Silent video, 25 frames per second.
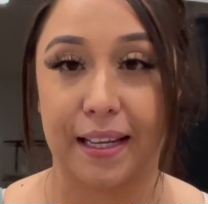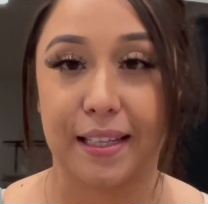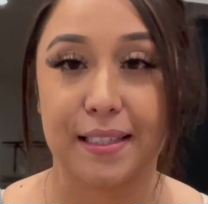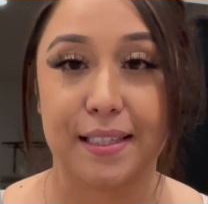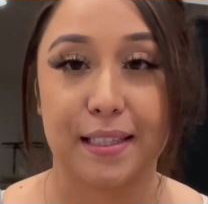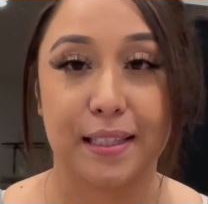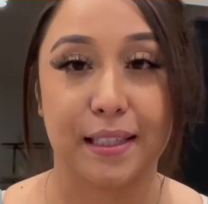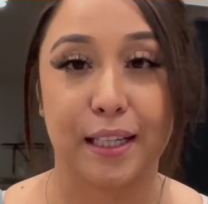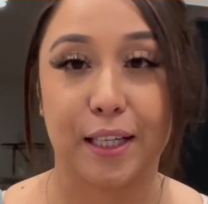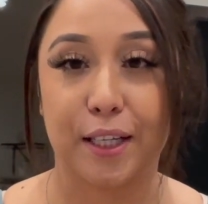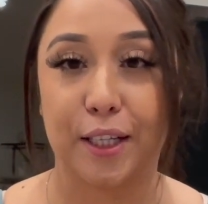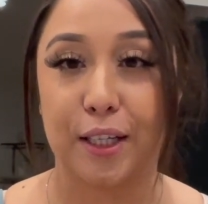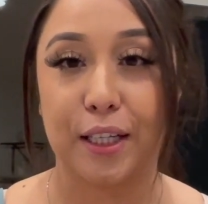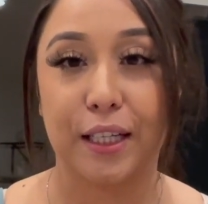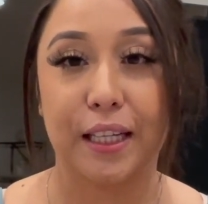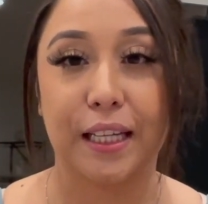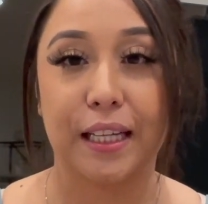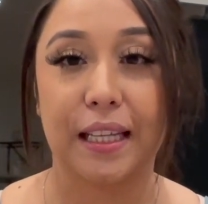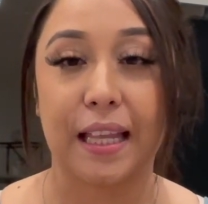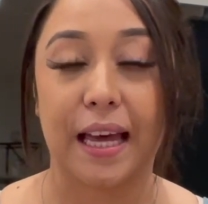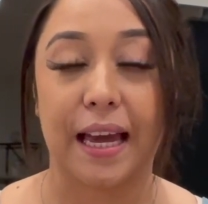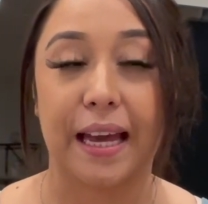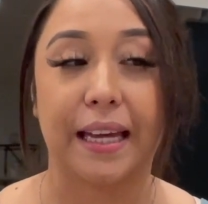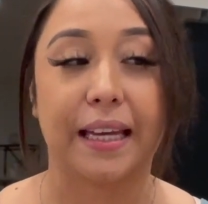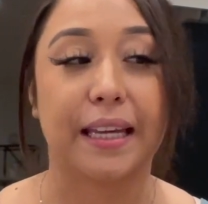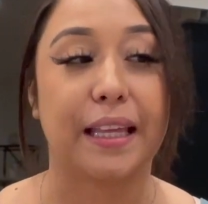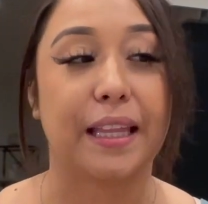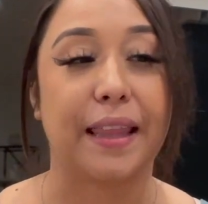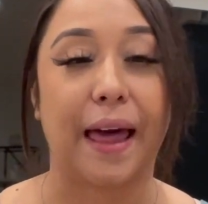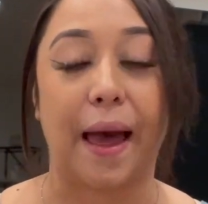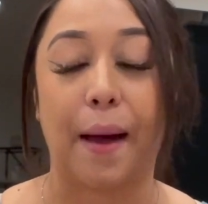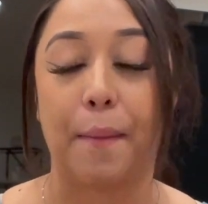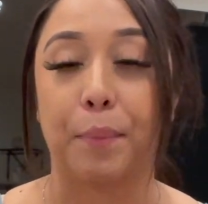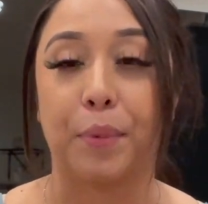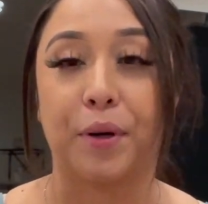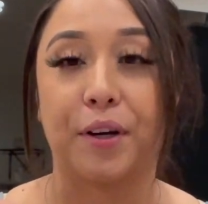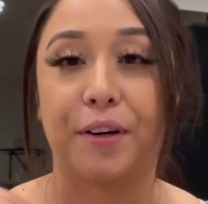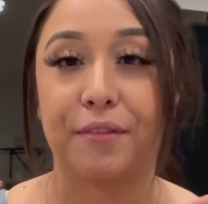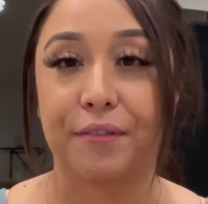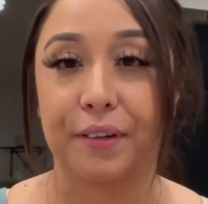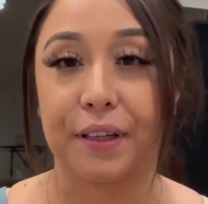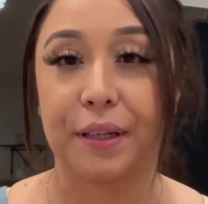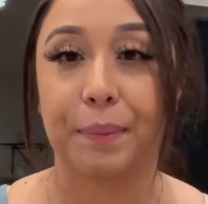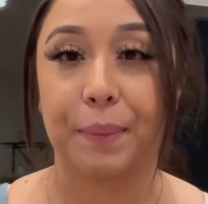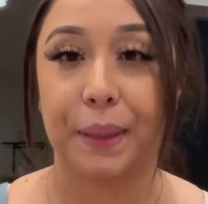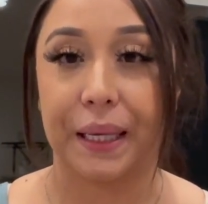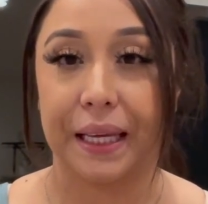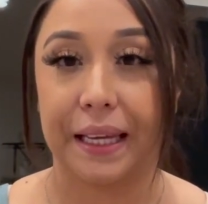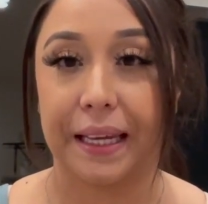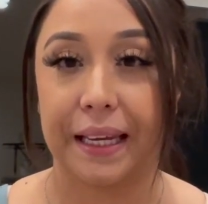It's literally like that
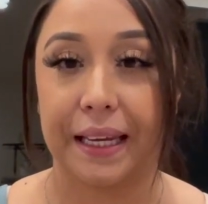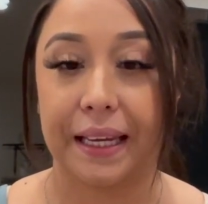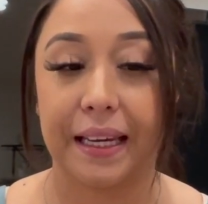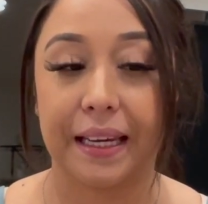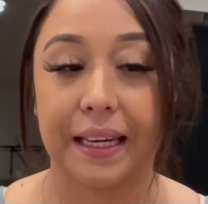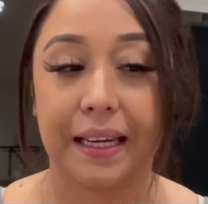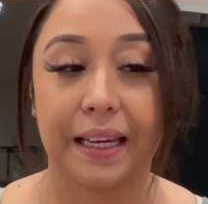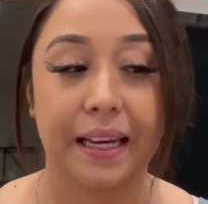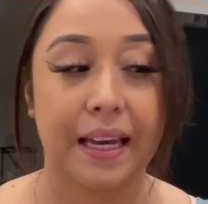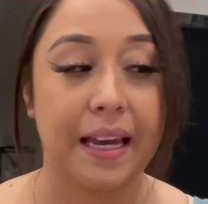perfect pink